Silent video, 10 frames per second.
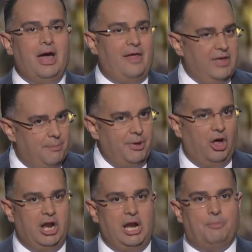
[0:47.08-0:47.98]
and the
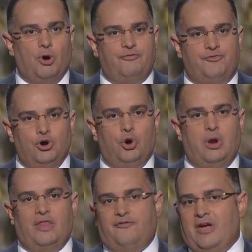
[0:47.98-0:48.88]
ability to put food
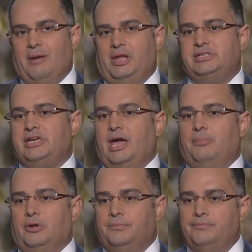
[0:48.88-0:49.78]
on the family
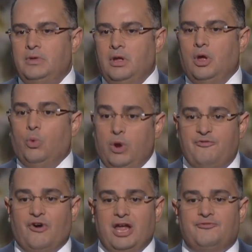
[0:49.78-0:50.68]
table. We
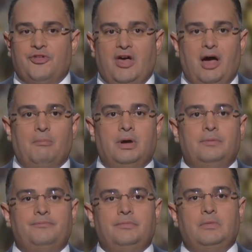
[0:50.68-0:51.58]
fight for them.
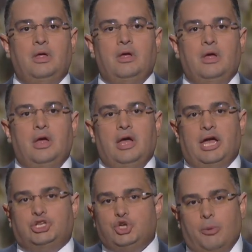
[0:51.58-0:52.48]

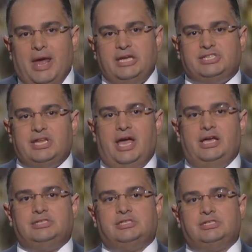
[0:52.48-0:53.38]
In too many
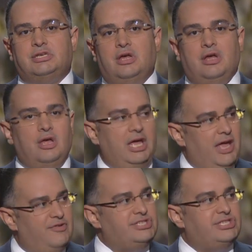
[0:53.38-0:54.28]
states,
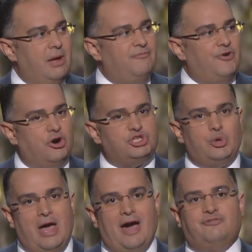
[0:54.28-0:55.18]
even some folks who
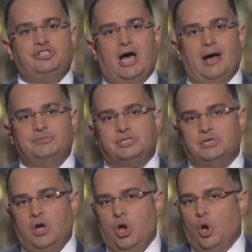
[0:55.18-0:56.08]
have jobs
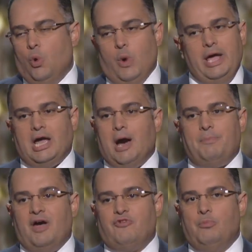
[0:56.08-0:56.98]
wake up
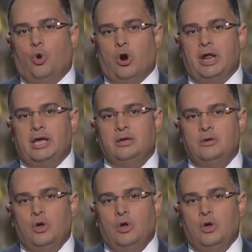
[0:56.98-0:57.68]
every morning